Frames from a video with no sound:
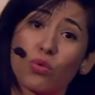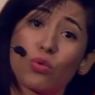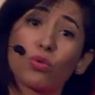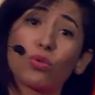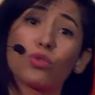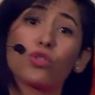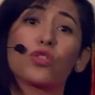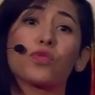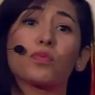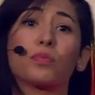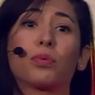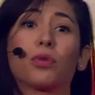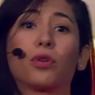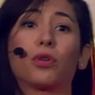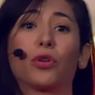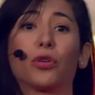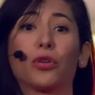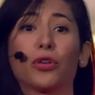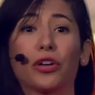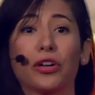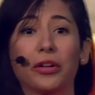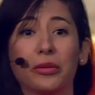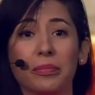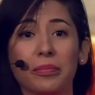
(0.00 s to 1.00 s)

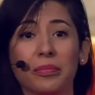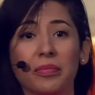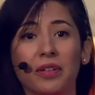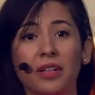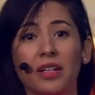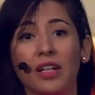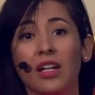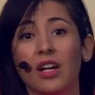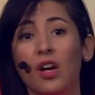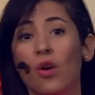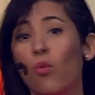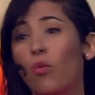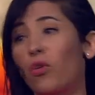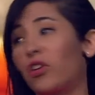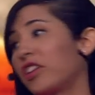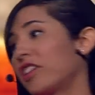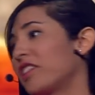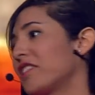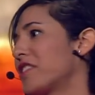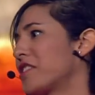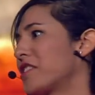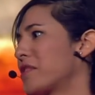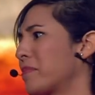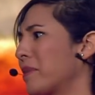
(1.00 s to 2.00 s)
program, where he
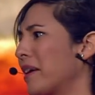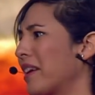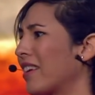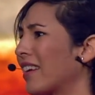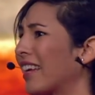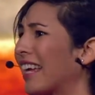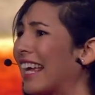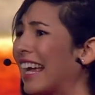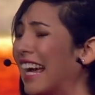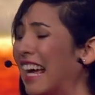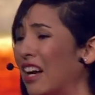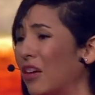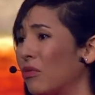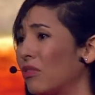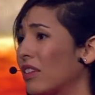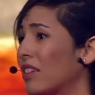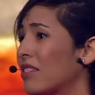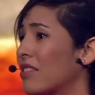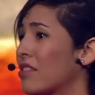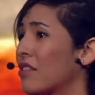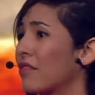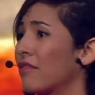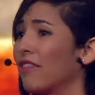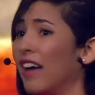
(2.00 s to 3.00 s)
spent countless of
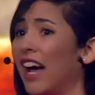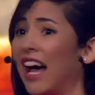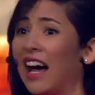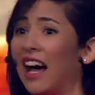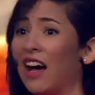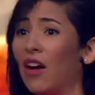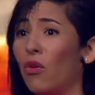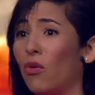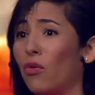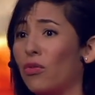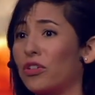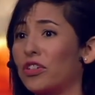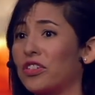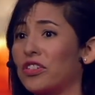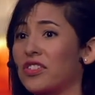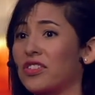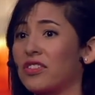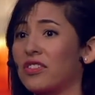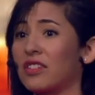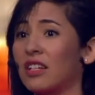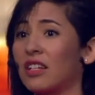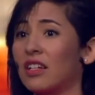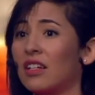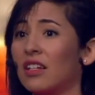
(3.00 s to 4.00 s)
hours
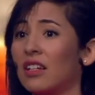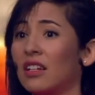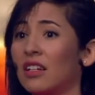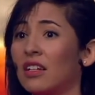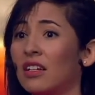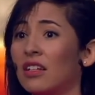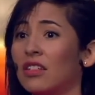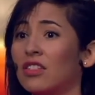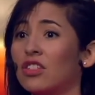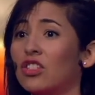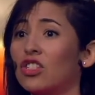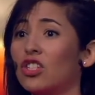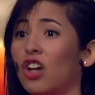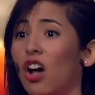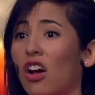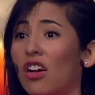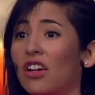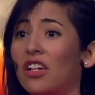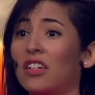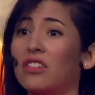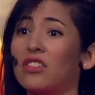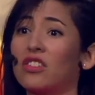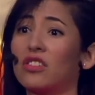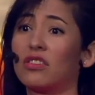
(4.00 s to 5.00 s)
talking to
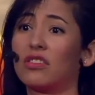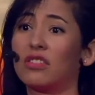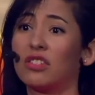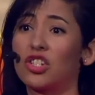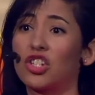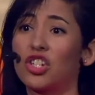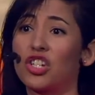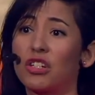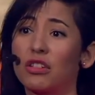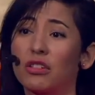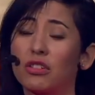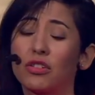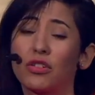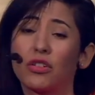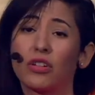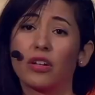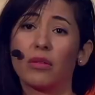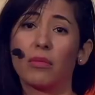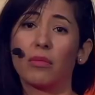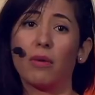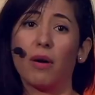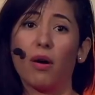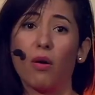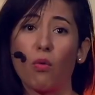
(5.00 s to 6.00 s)
the children
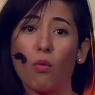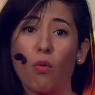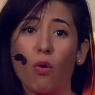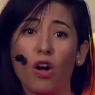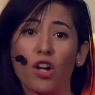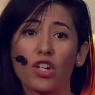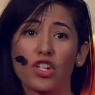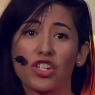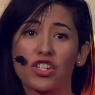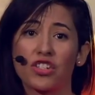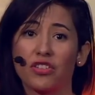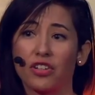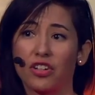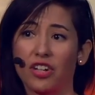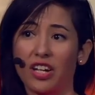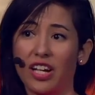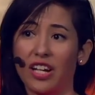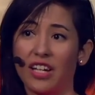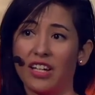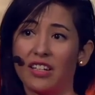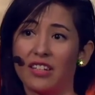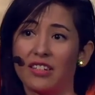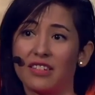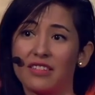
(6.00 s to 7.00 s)
about washing their
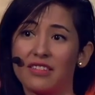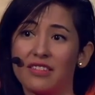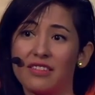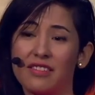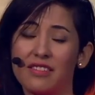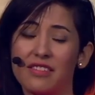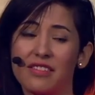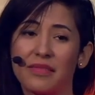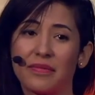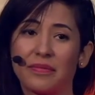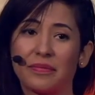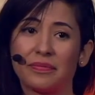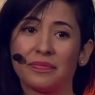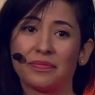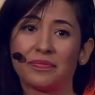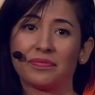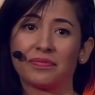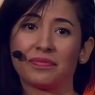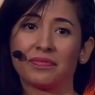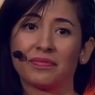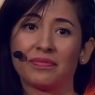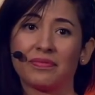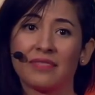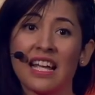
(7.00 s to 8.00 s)
hands.
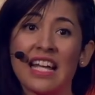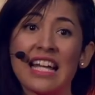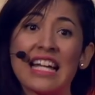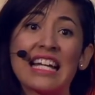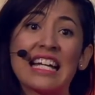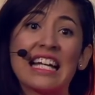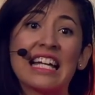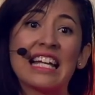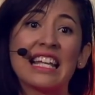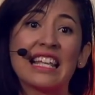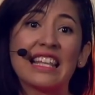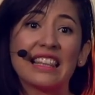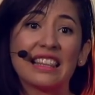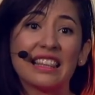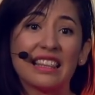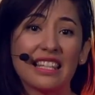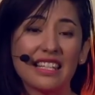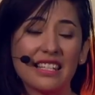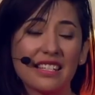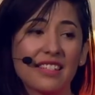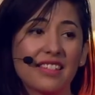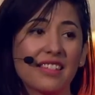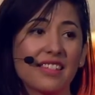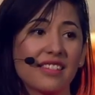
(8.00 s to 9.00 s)
This
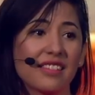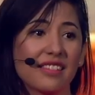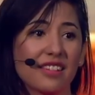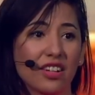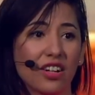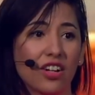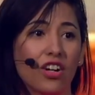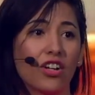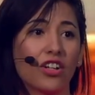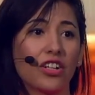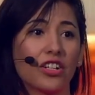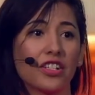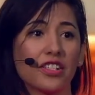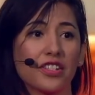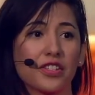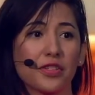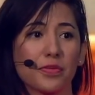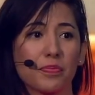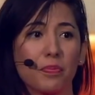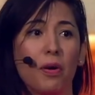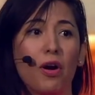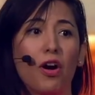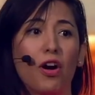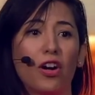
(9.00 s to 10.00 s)
is the hardest
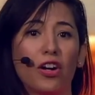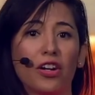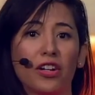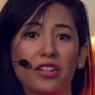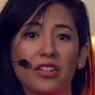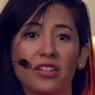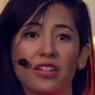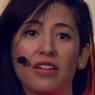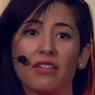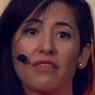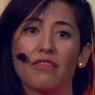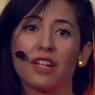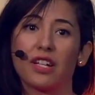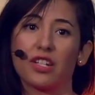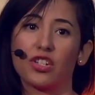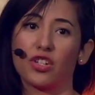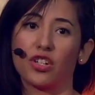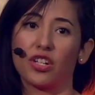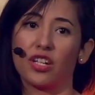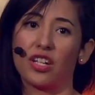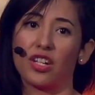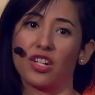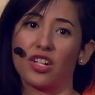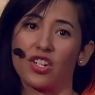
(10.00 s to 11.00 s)
part of
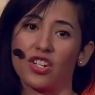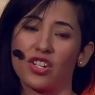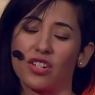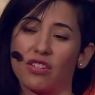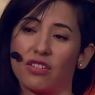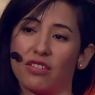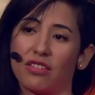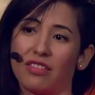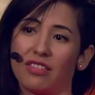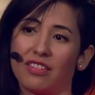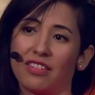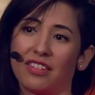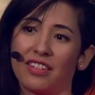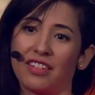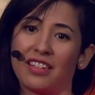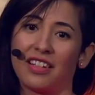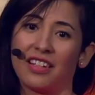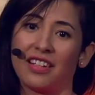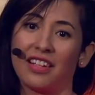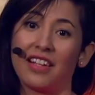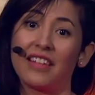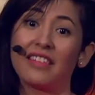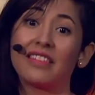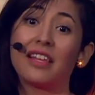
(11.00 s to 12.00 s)
education,
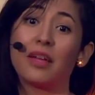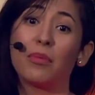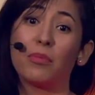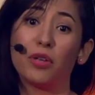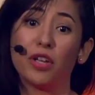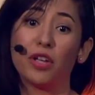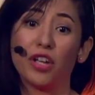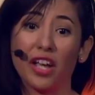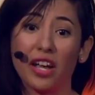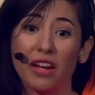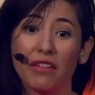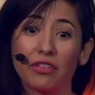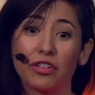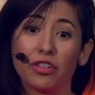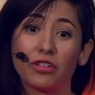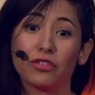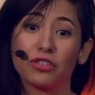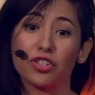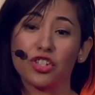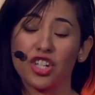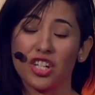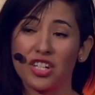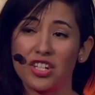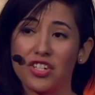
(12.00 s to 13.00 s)
the behavioral
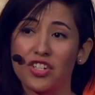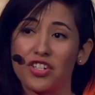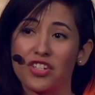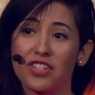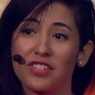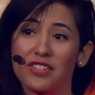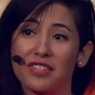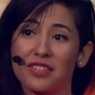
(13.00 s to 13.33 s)
changes.